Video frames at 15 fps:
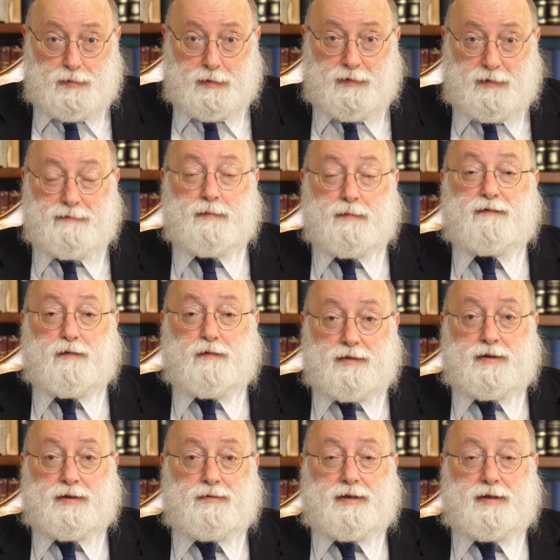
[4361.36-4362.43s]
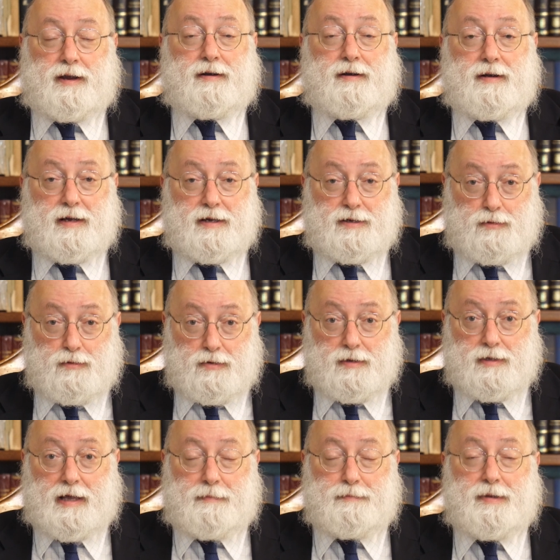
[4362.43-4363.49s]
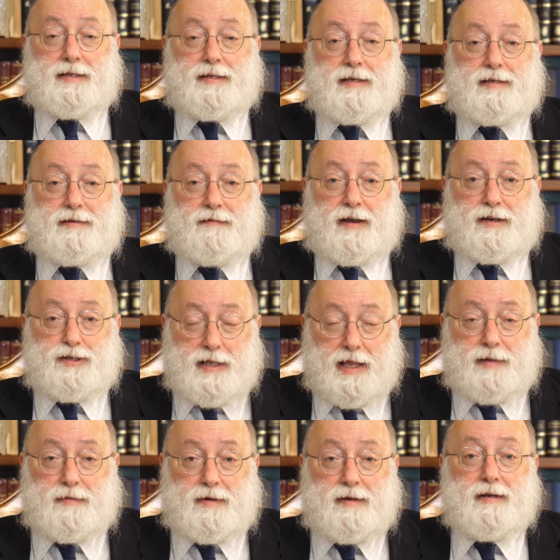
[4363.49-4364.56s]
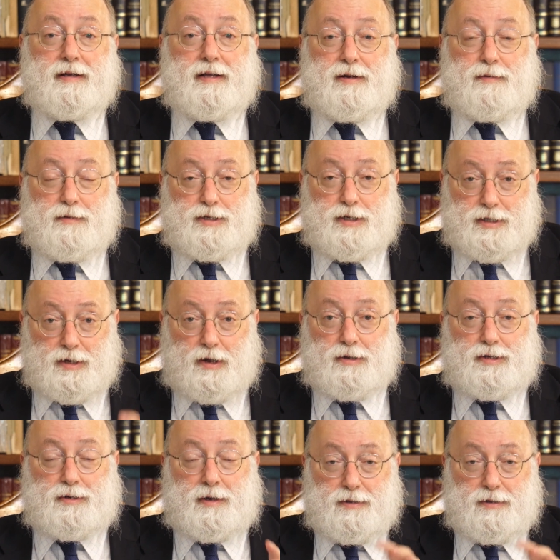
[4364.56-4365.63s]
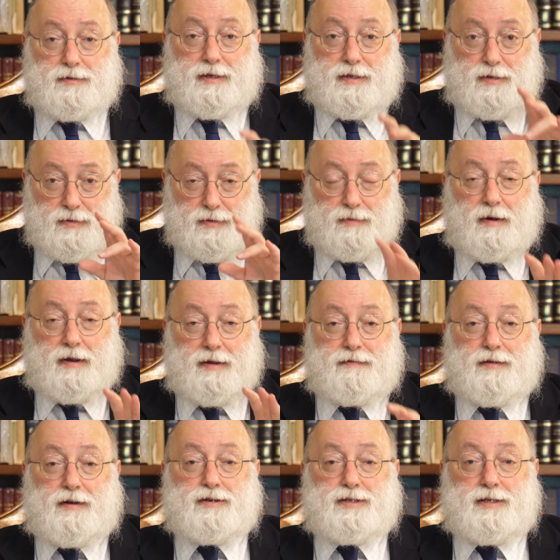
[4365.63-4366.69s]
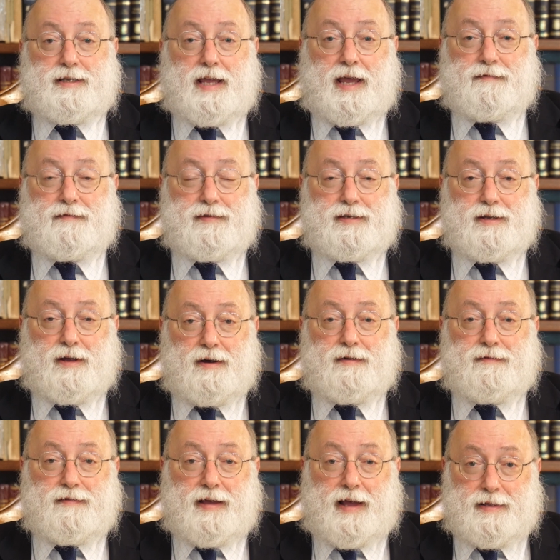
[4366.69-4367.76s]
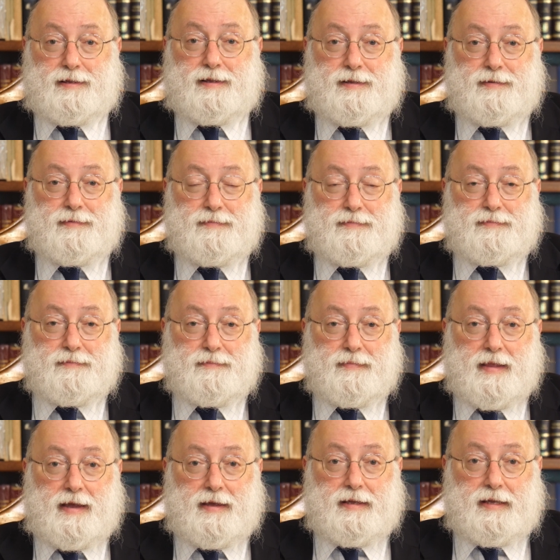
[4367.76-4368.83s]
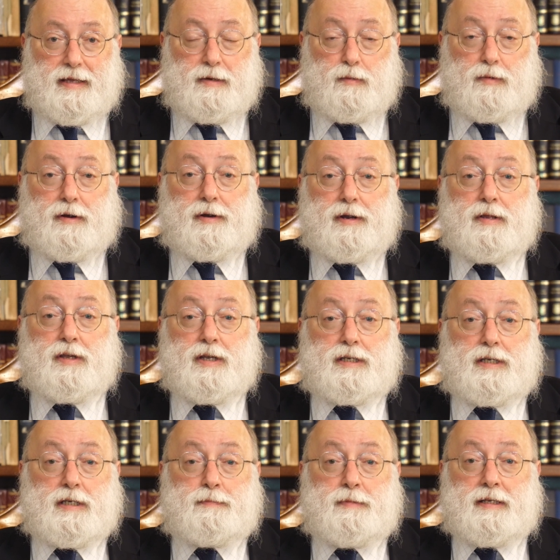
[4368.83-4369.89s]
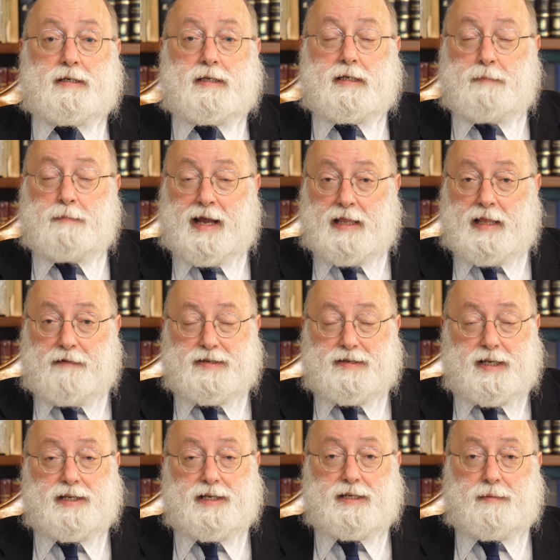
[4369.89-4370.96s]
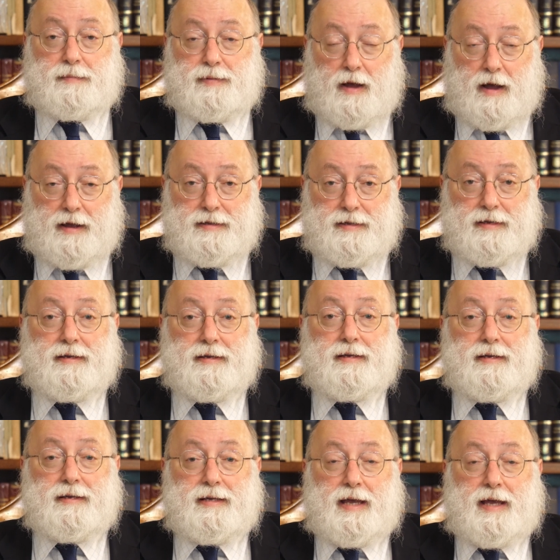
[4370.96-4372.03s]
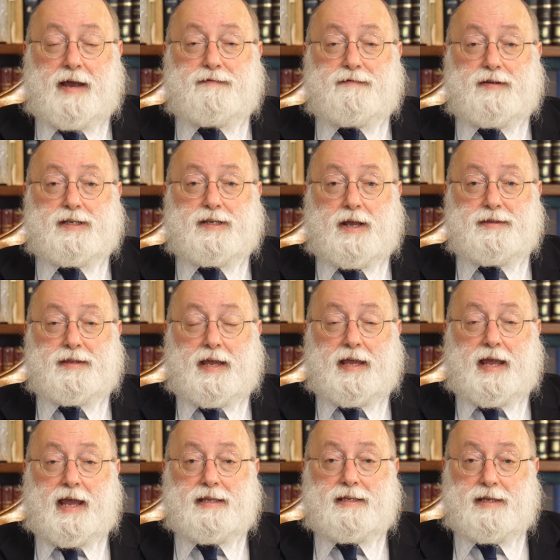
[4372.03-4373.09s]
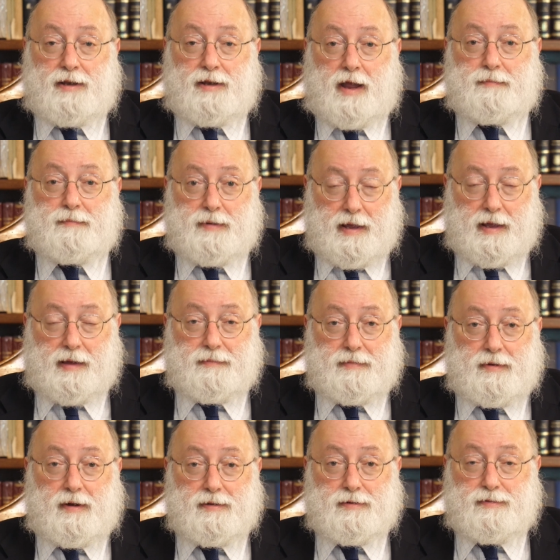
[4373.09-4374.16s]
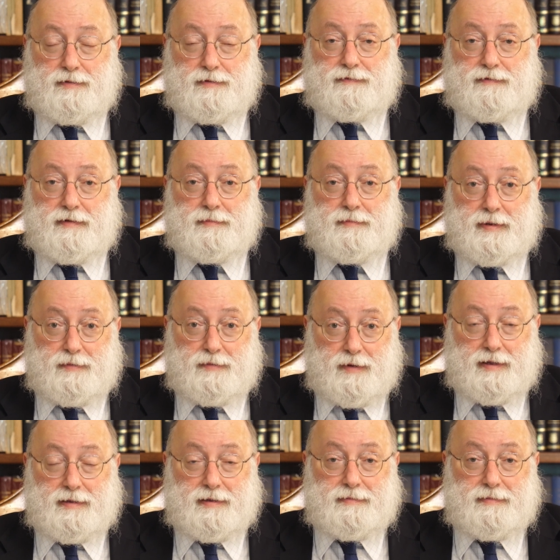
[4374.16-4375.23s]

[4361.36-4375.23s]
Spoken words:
even before the new year, ku'ula mitis v'ashlema, which is also alluded to one of the Rosh HaTevis of El, where this has been my life, Chassidus Applied, every Sunday, 8 to 9 p.m. Kol tuv and be well.